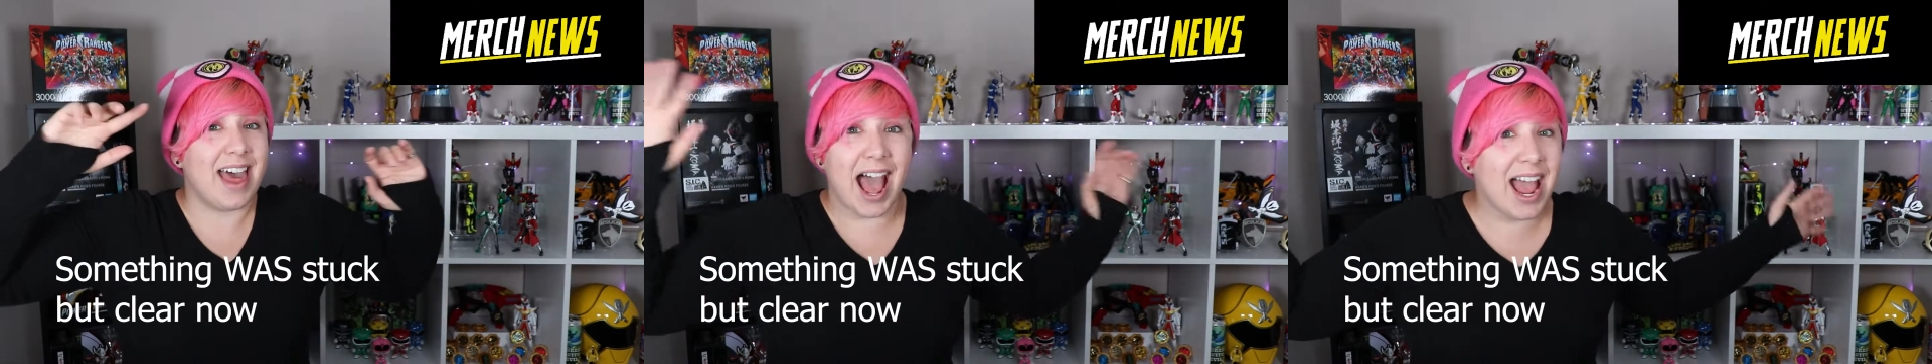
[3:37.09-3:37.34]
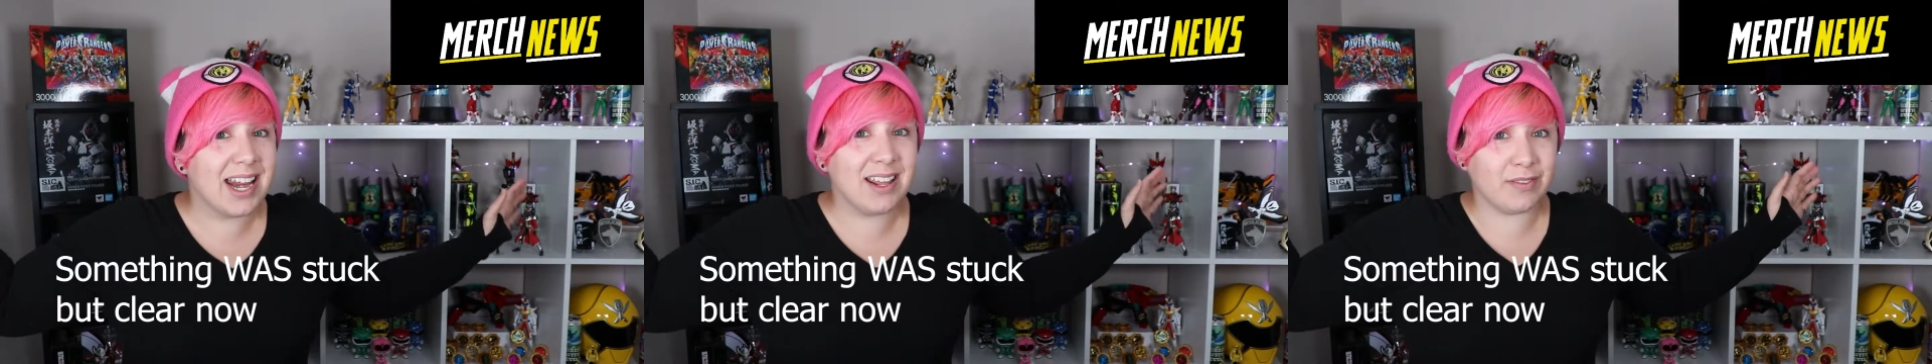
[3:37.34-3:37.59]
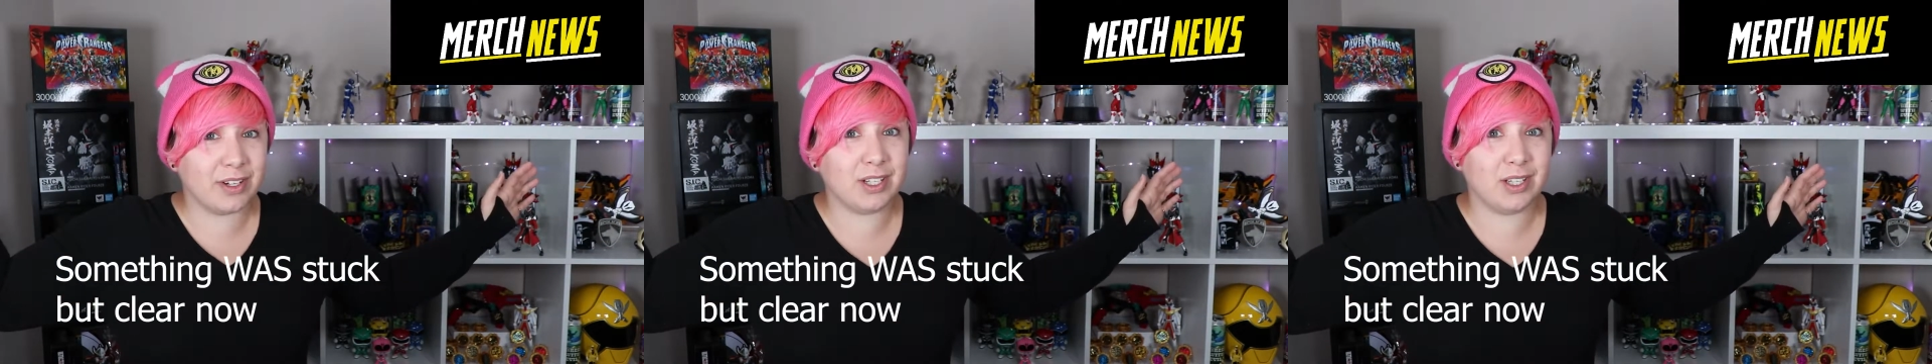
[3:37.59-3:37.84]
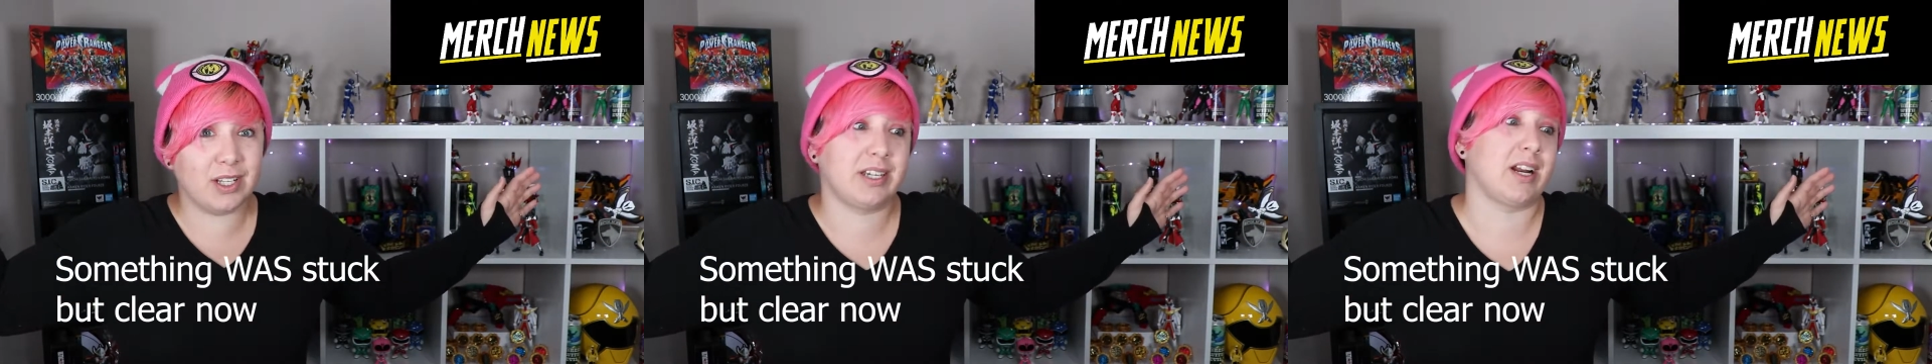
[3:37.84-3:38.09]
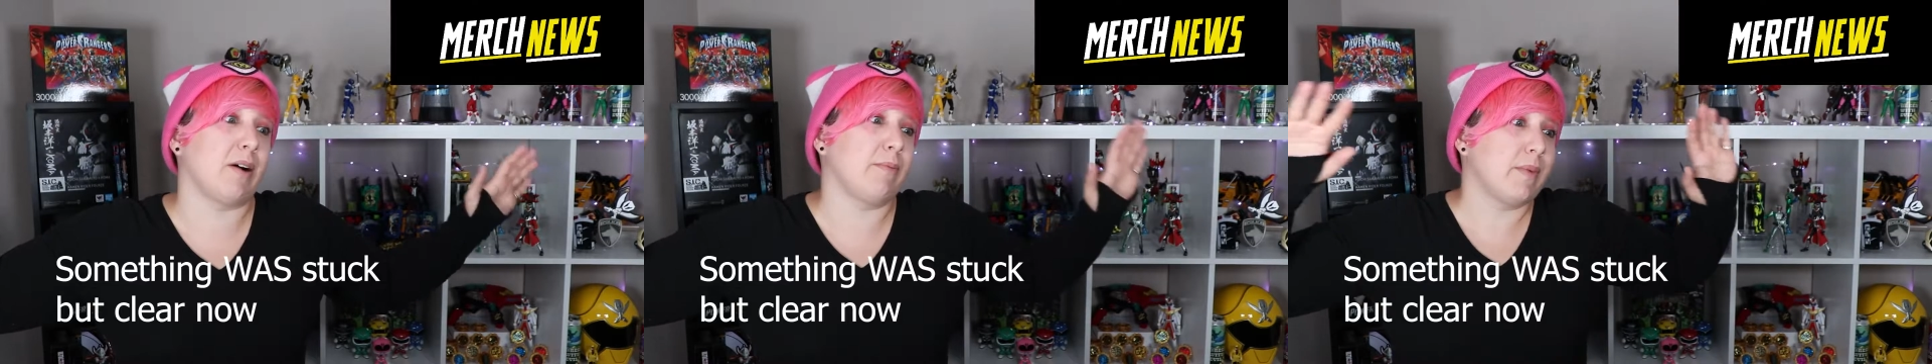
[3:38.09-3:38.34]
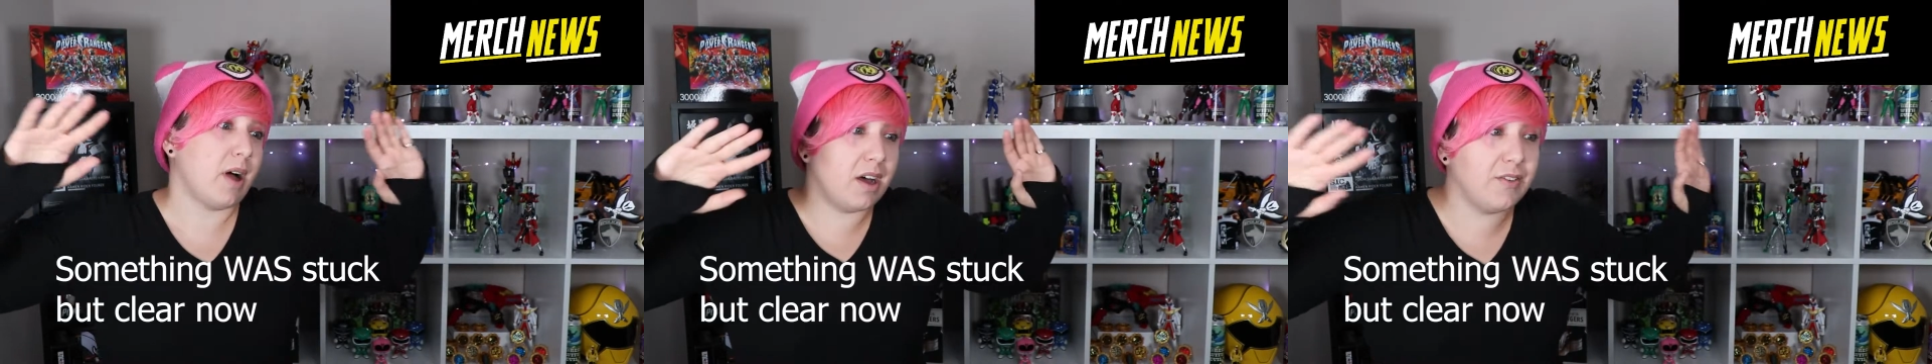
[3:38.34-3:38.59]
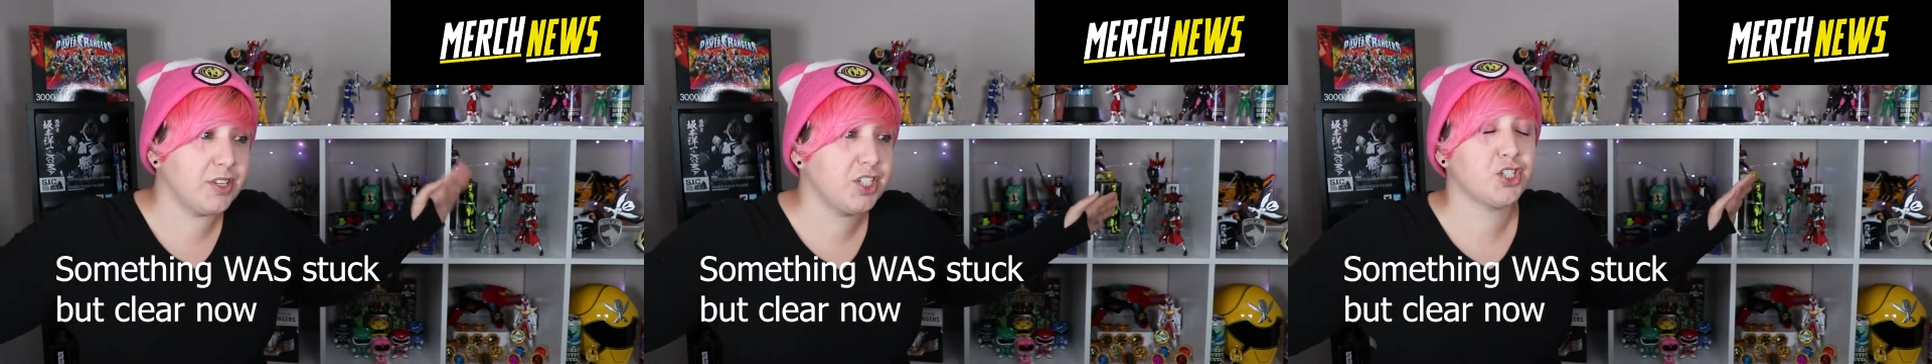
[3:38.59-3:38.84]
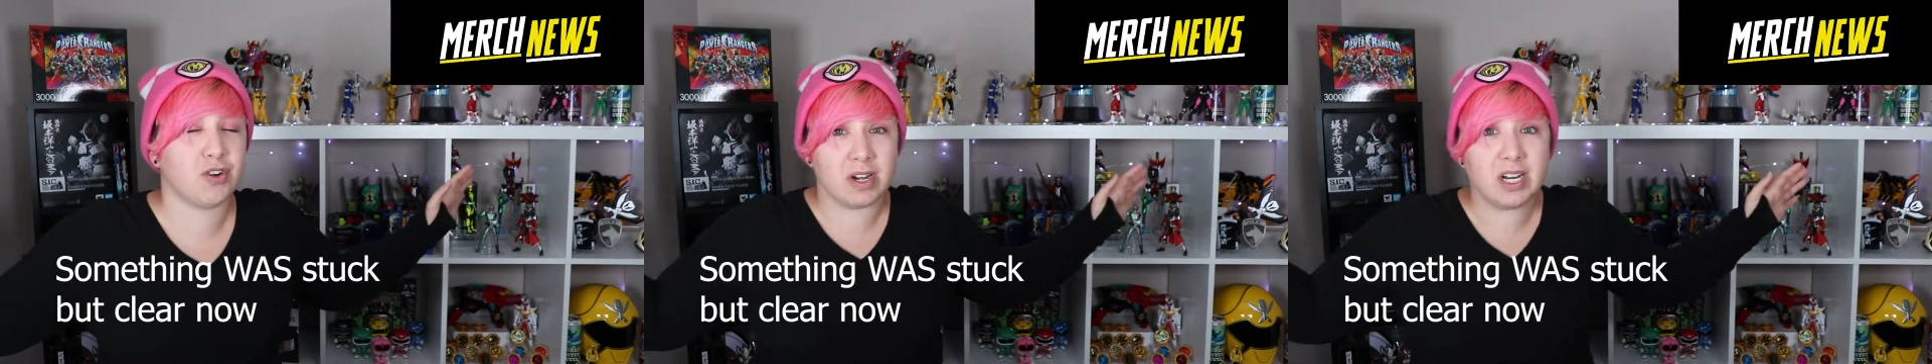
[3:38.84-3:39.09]
I ain't even gonna look it up. If
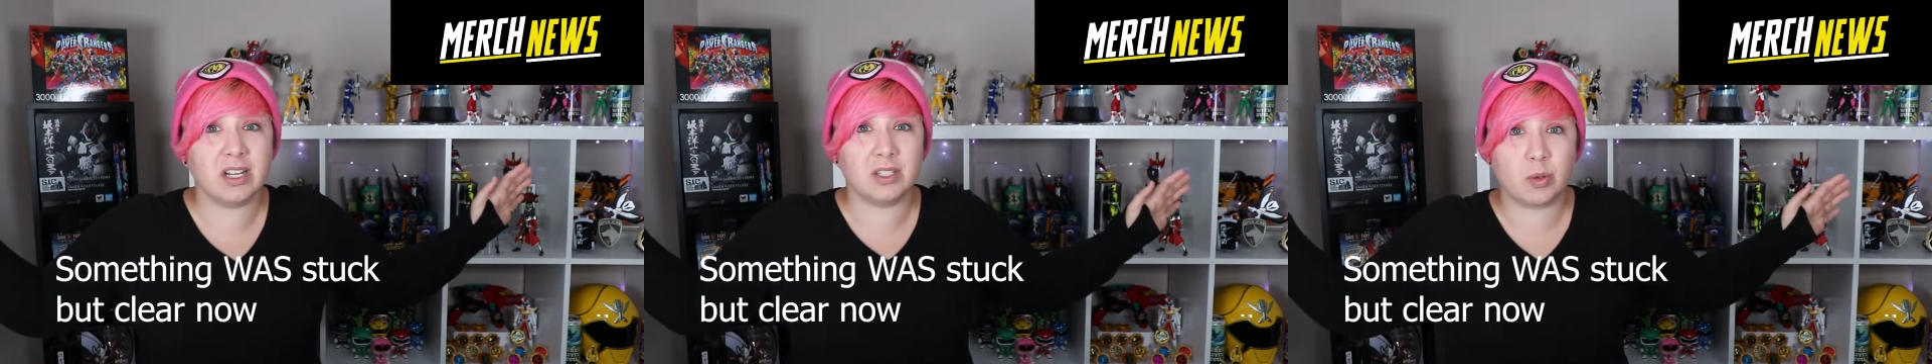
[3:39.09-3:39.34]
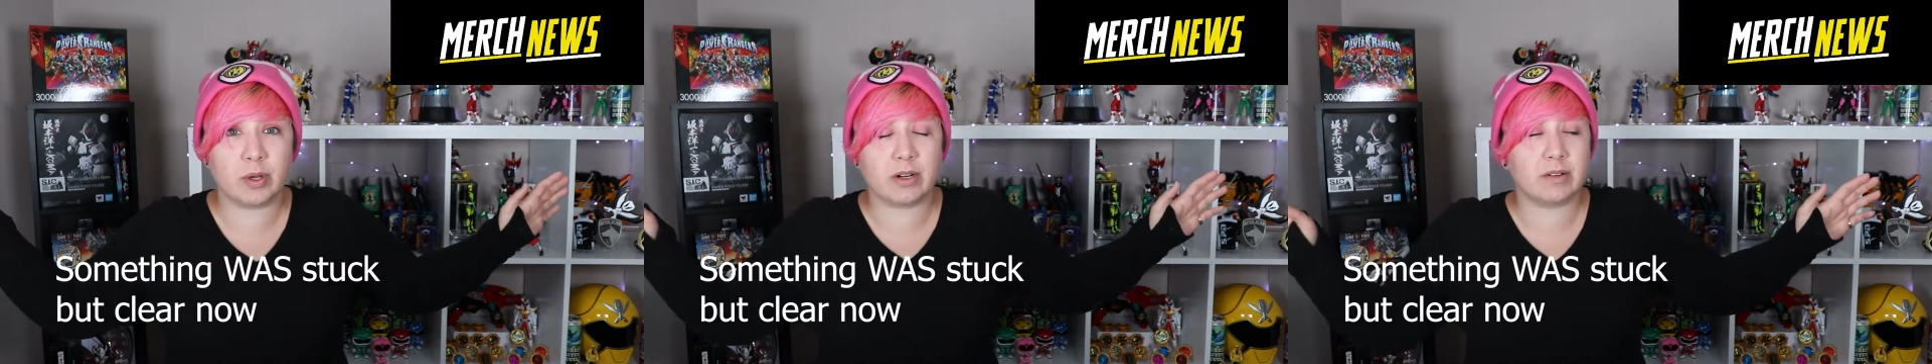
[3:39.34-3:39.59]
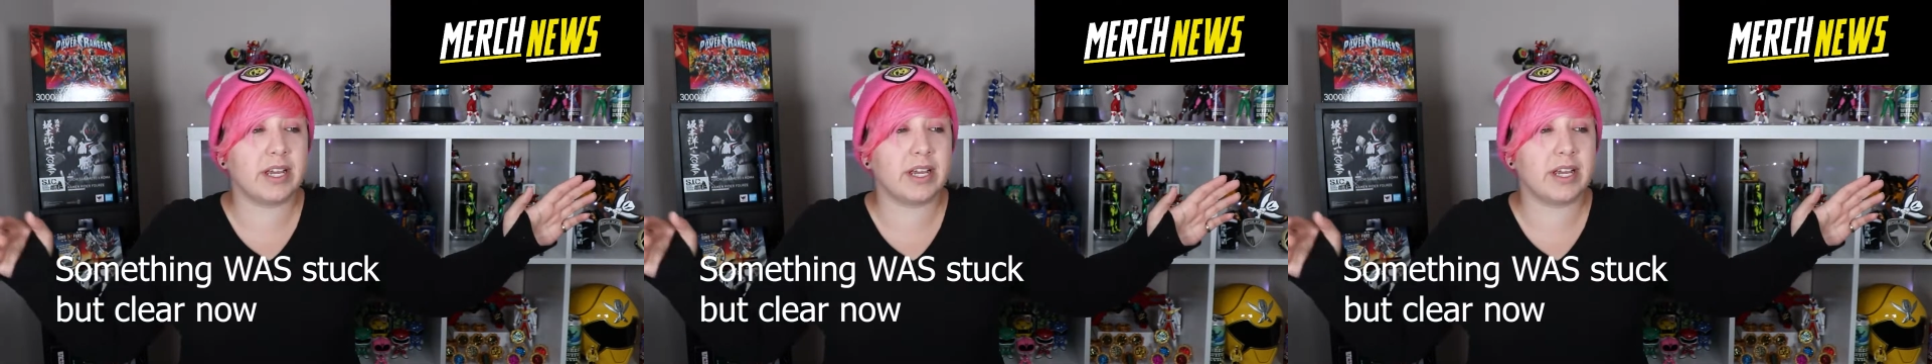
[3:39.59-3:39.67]
it's trending on Twitter